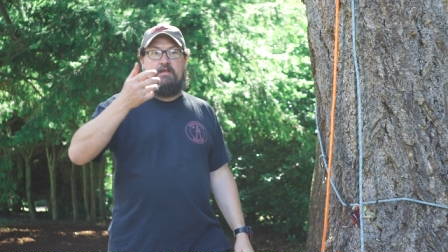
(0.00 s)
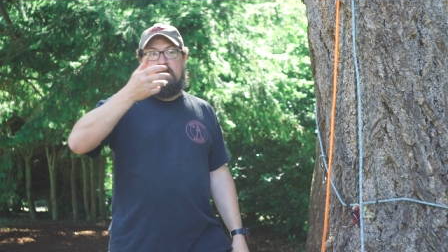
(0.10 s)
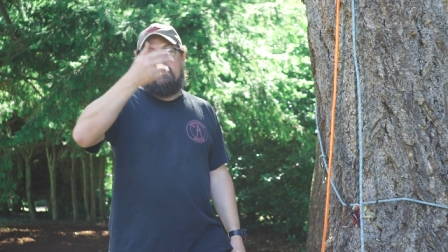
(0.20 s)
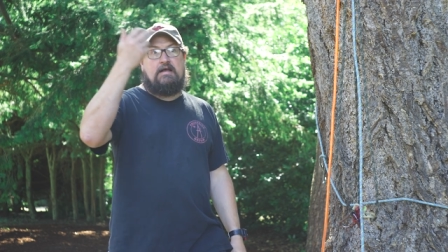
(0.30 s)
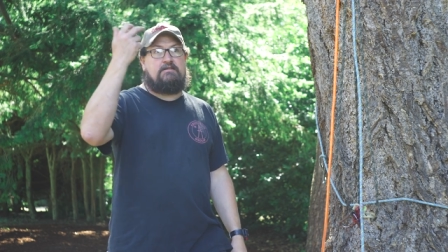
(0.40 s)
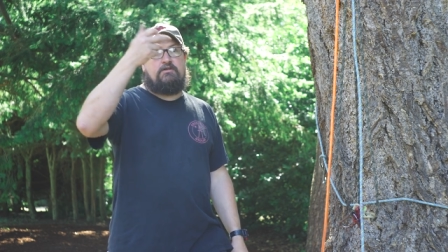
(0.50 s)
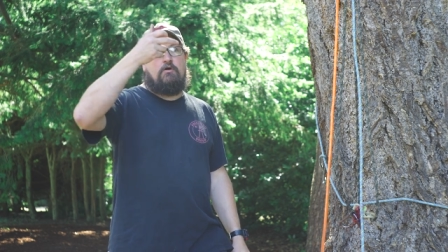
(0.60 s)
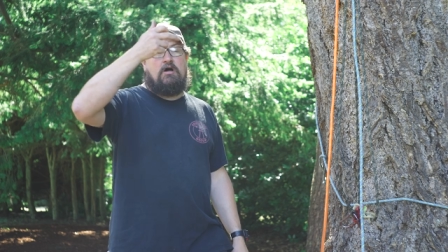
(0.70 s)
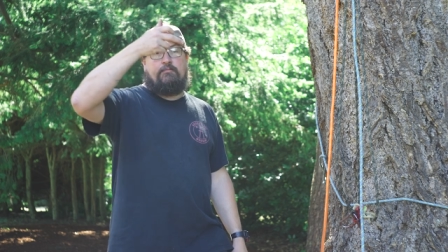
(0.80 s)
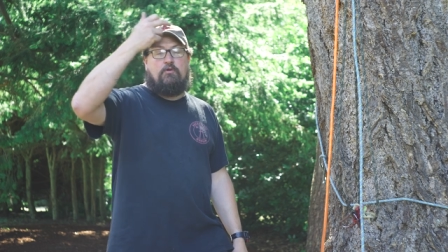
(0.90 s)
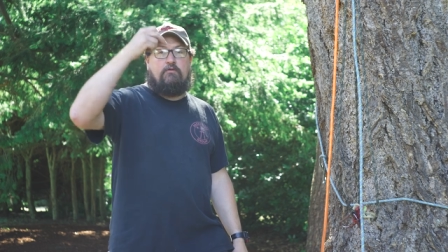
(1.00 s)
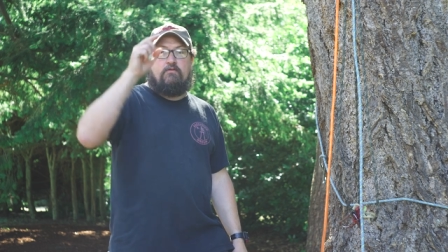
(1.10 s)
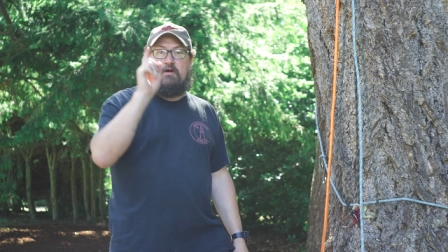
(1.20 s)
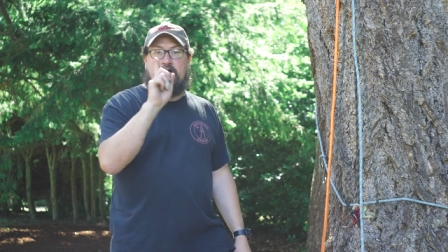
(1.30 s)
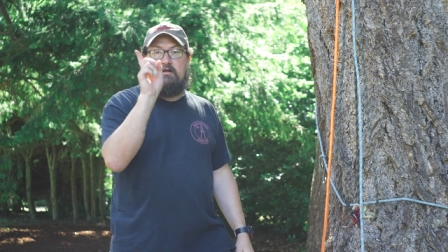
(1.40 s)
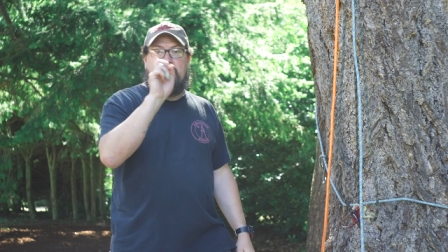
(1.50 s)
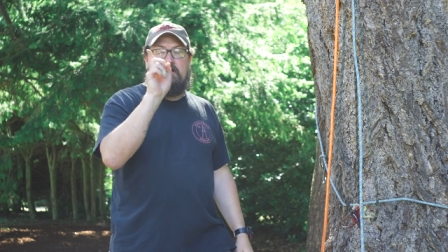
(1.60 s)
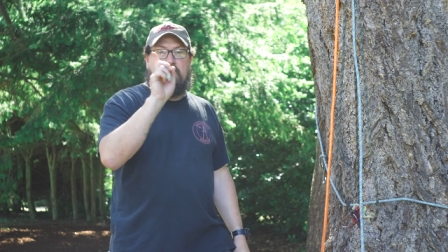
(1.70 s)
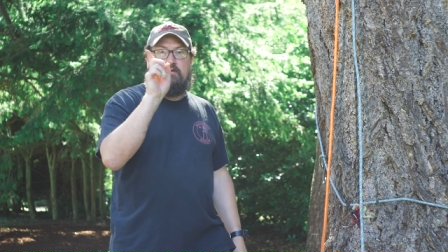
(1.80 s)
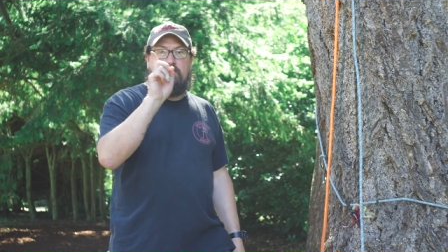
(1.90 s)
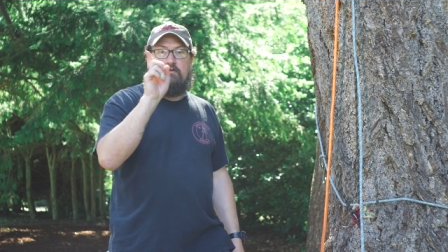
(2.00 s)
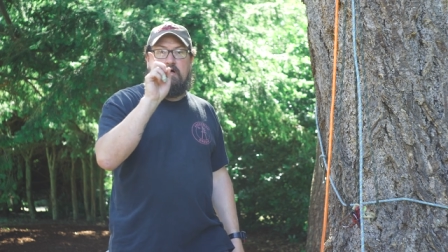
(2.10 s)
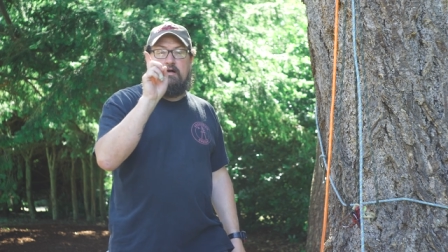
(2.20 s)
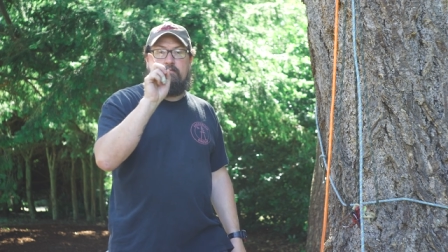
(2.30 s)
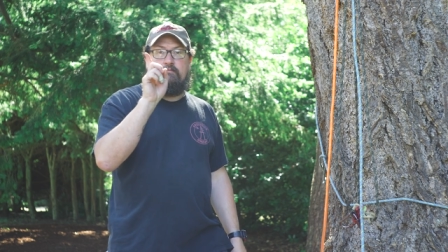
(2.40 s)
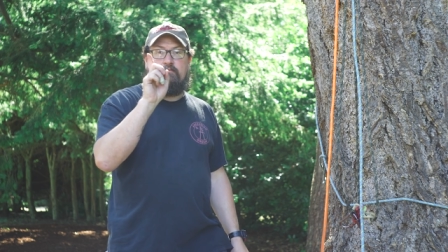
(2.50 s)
And that's, you know, up over a, a little, uh,